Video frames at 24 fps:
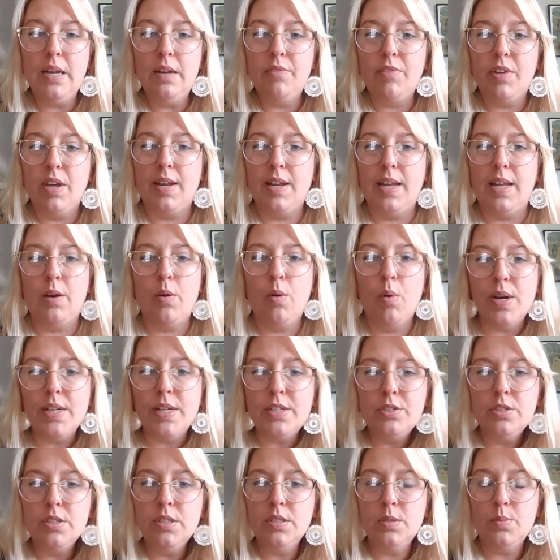it. If you have any
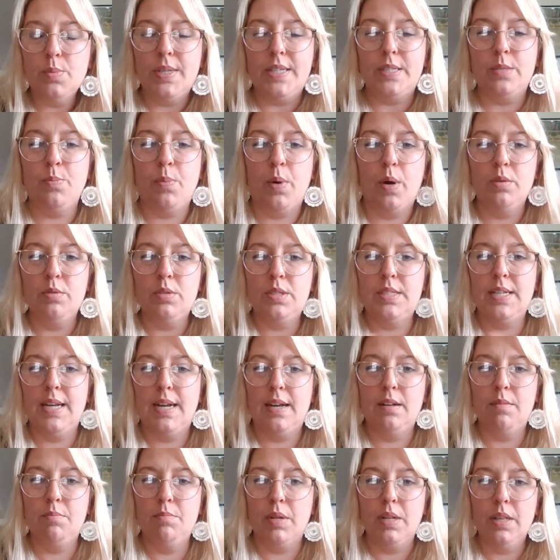questions, please post
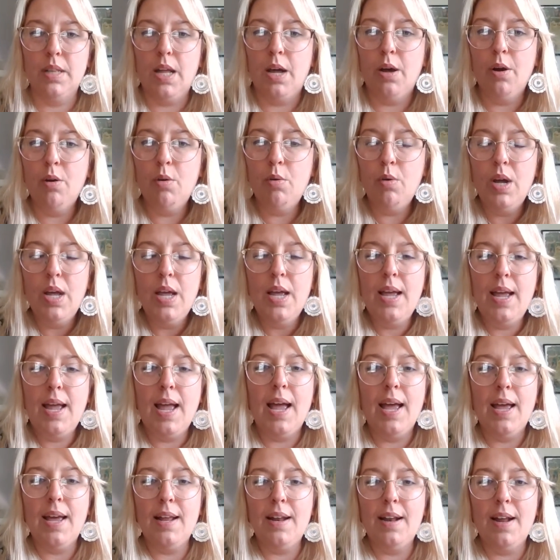down below
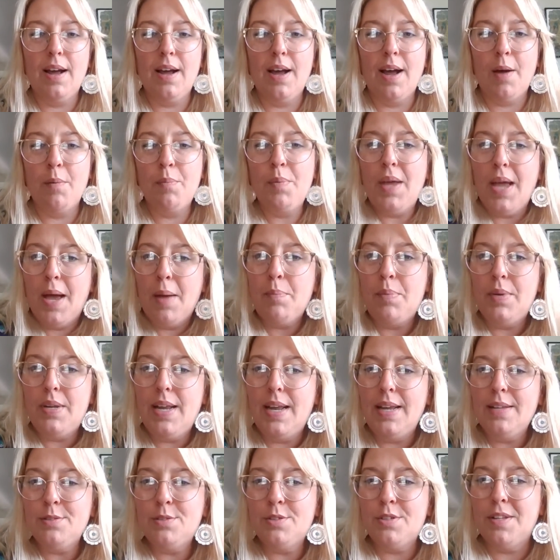and I'll be happy
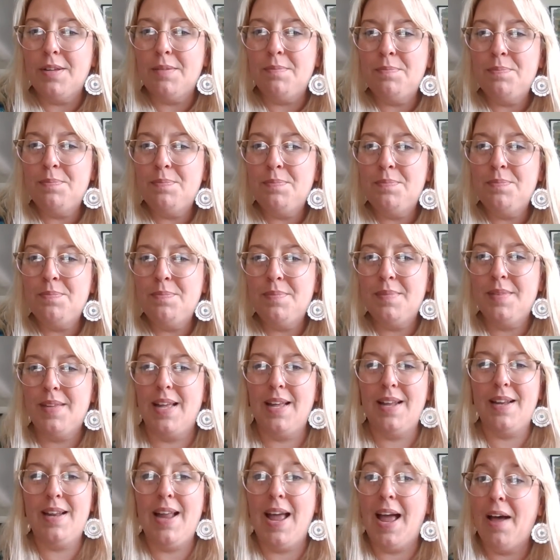to answer them.
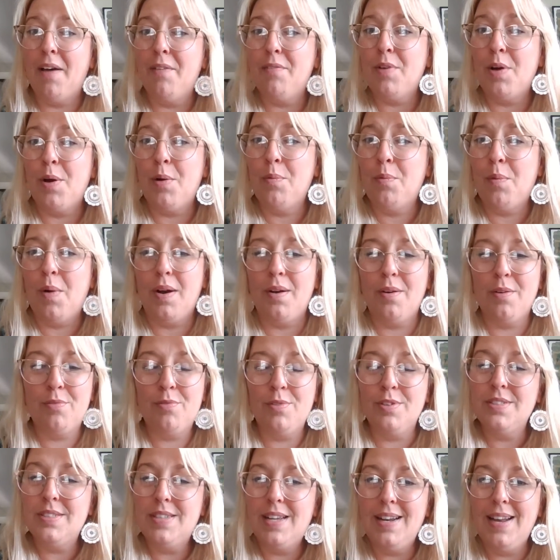And have a
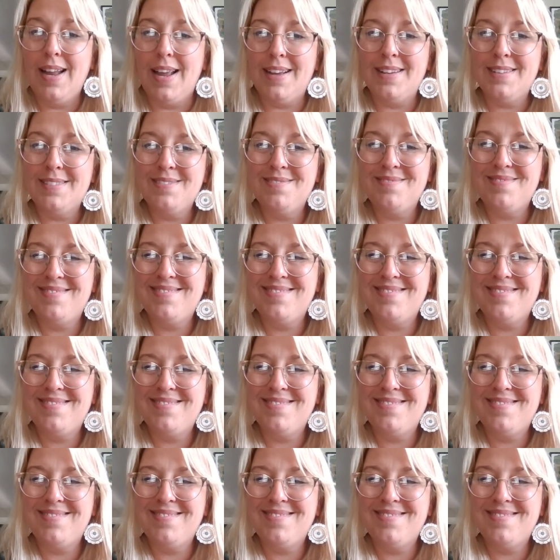wonderful Sunday.